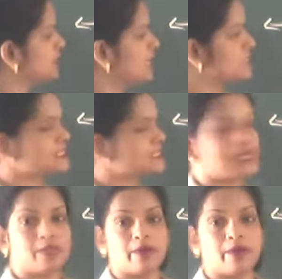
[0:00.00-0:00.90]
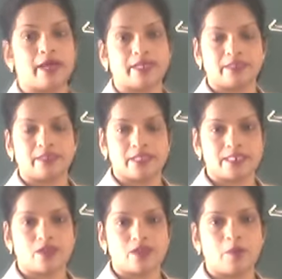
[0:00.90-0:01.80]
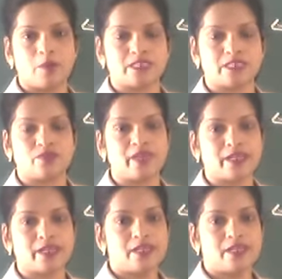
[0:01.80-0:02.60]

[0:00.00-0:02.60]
cancelled by this opposite one.